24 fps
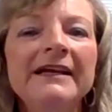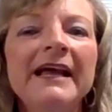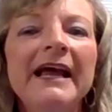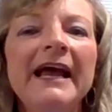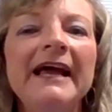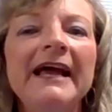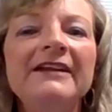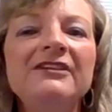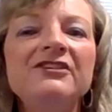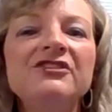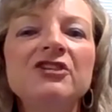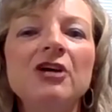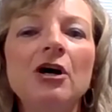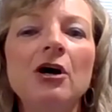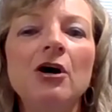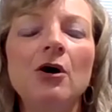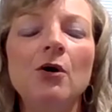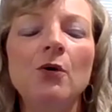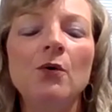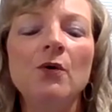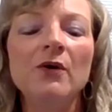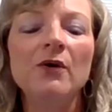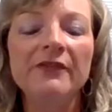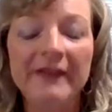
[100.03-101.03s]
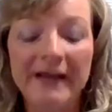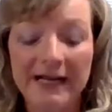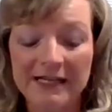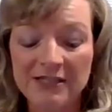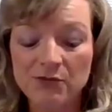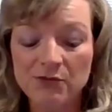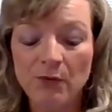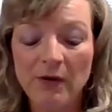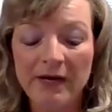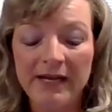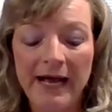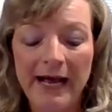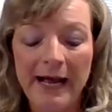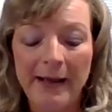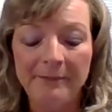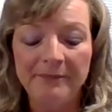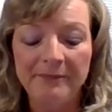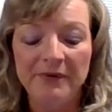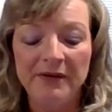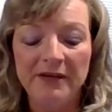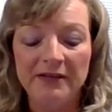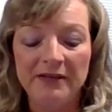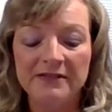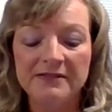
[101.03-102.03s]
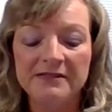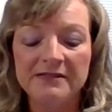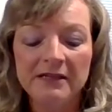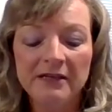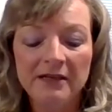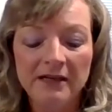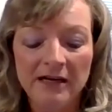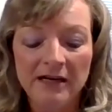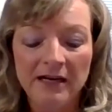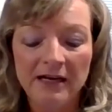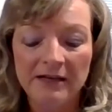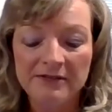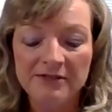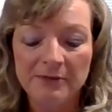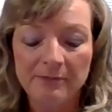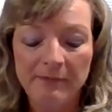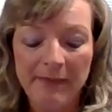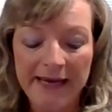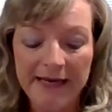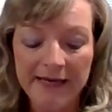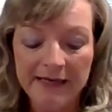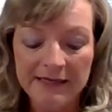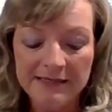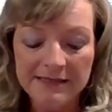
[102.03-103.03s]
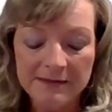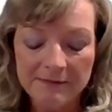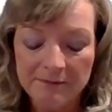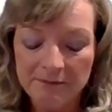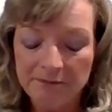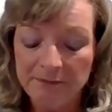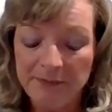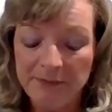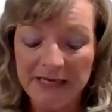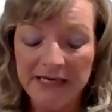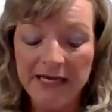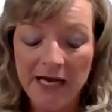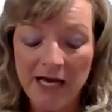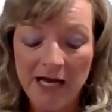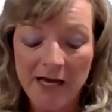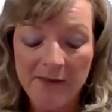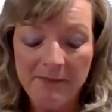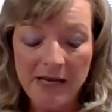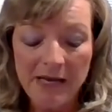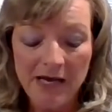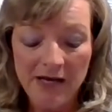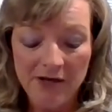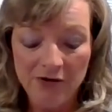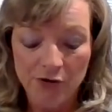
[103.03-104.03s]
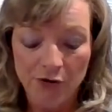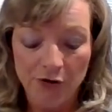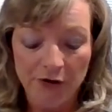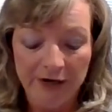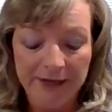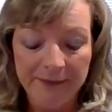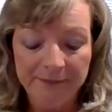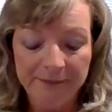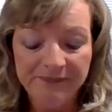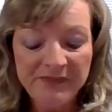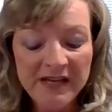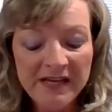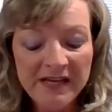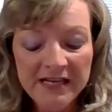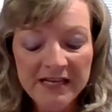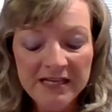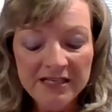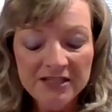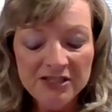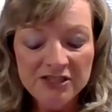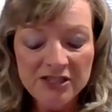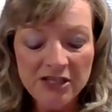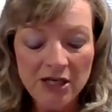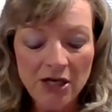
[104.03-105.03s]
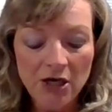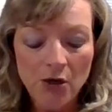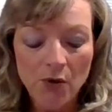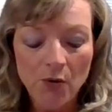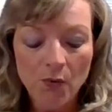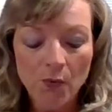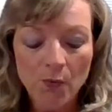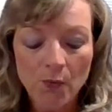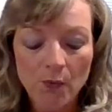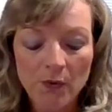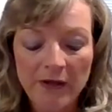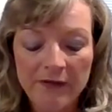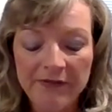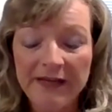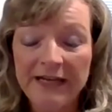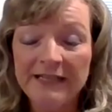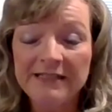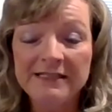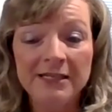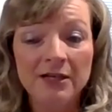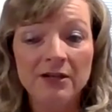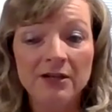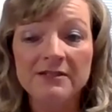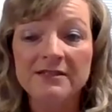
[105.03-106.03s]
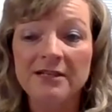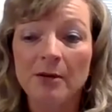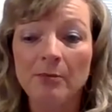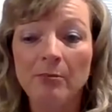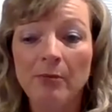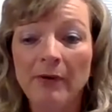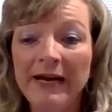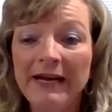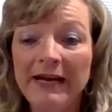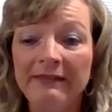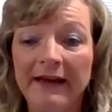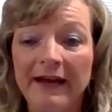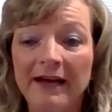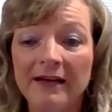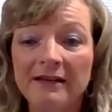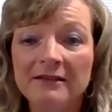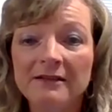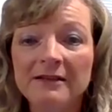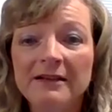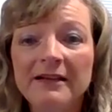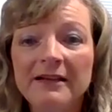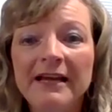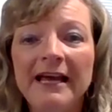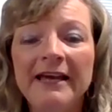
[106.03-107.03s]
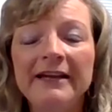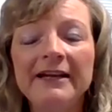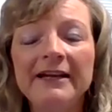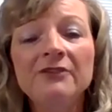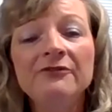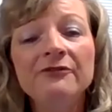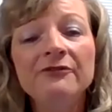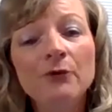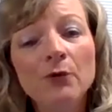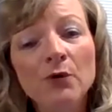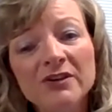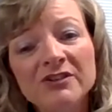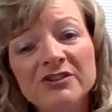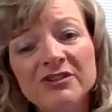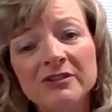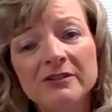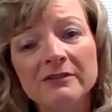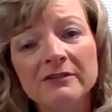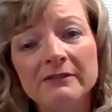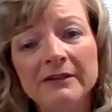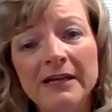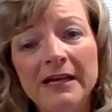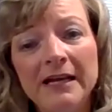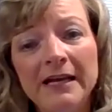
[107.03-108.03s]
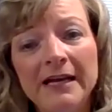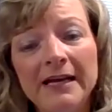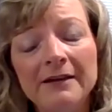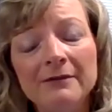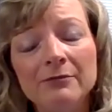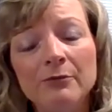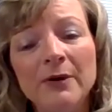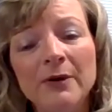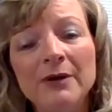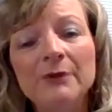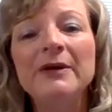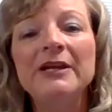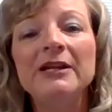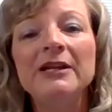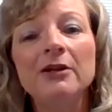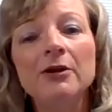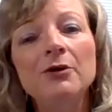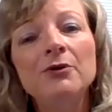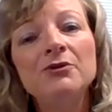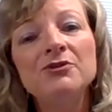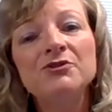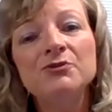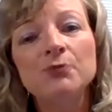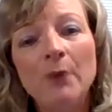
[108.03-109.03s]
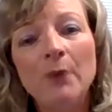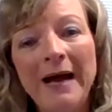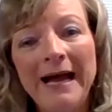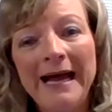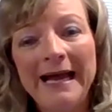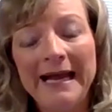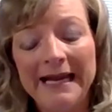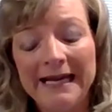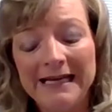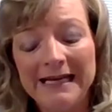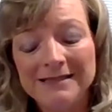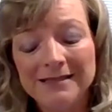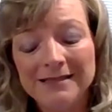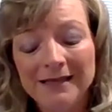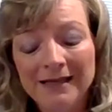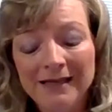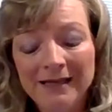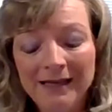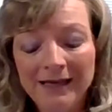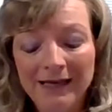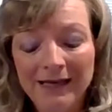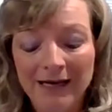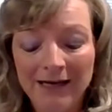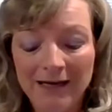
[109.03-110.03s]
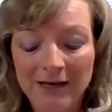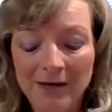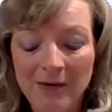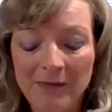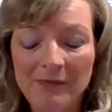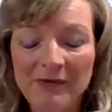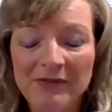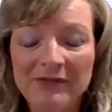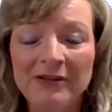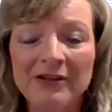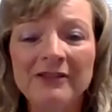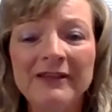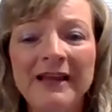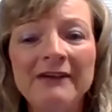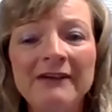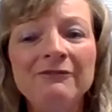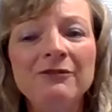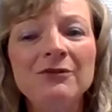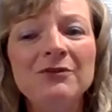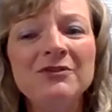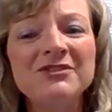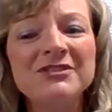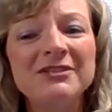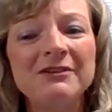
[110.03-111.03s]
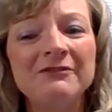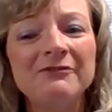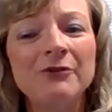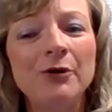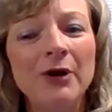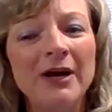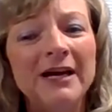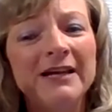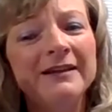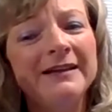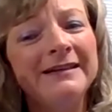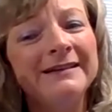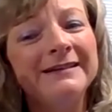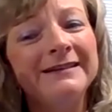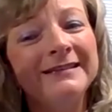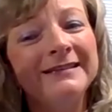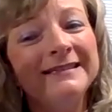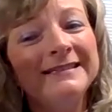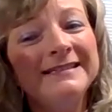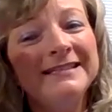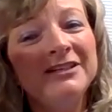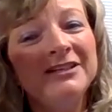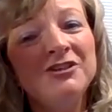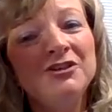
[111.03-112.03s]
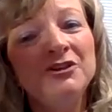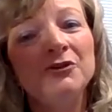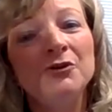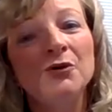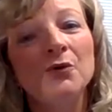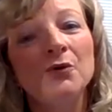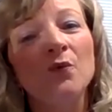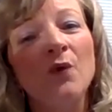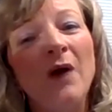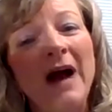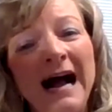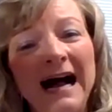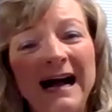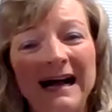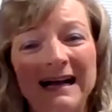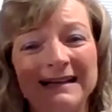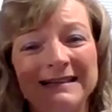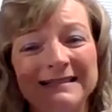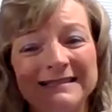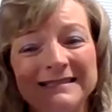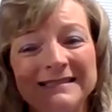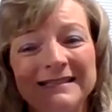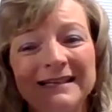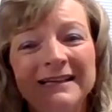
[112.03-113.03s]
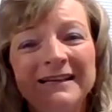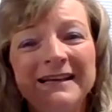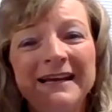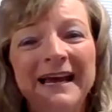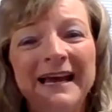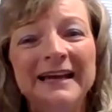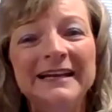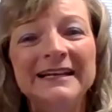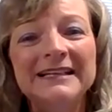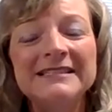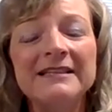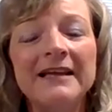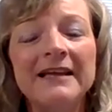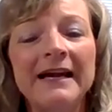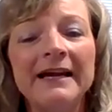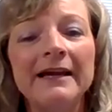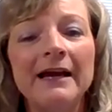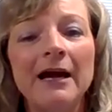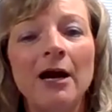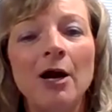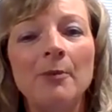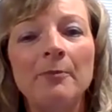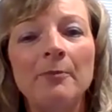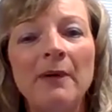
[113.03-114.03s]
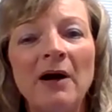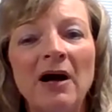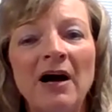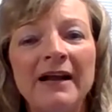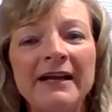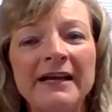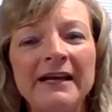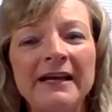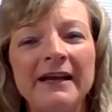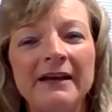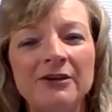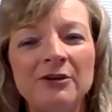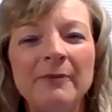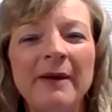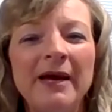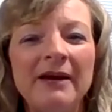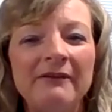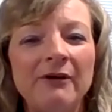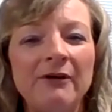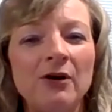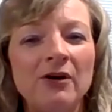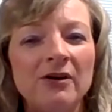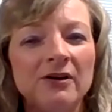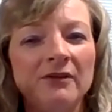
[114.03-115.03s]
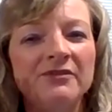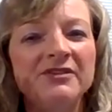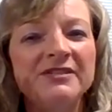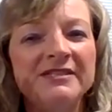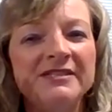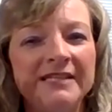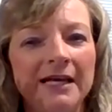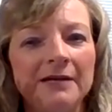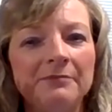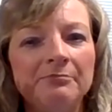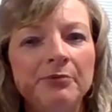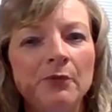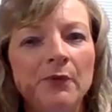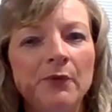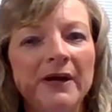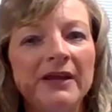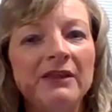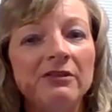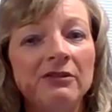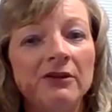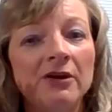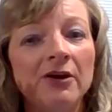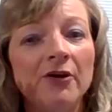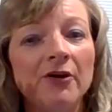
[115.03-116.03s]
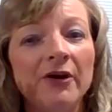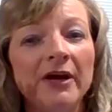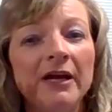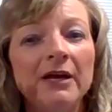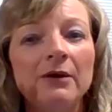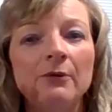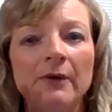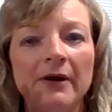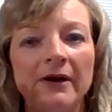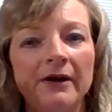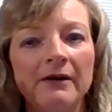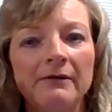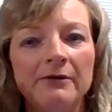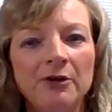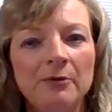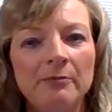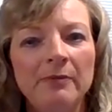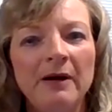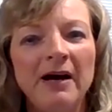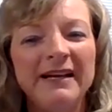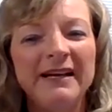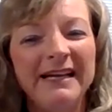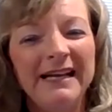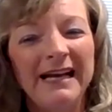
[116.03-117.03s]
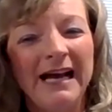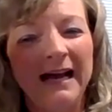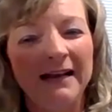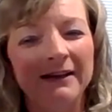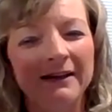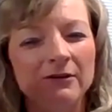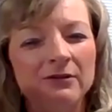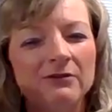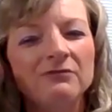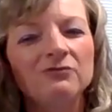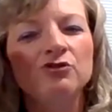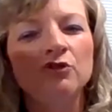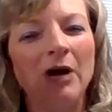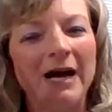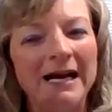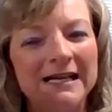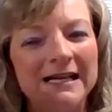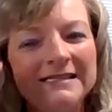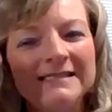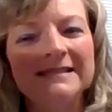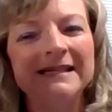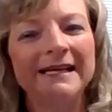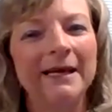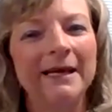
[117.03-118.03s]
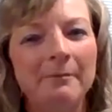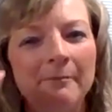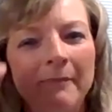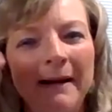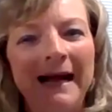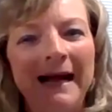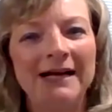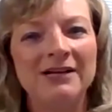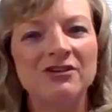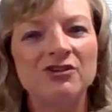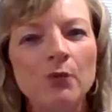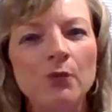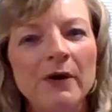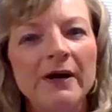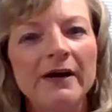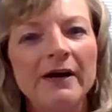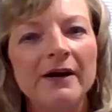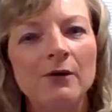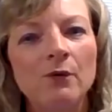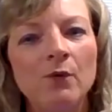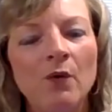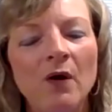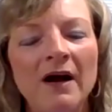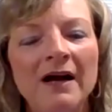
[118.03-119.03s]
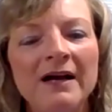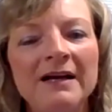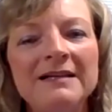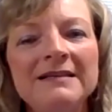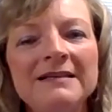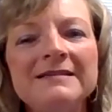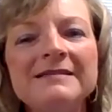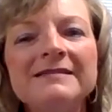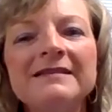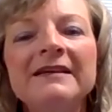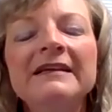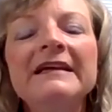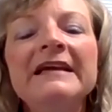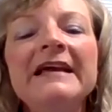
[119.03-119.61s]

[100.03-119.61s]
And so that's what happens to make us become hungry. So that tells our brain that. And unfortunately, when we lose weight, the levels of ghrelin continue to rise. And it's like our body, you may have heard of set point theory, where your body kind of tries to get back to where it was.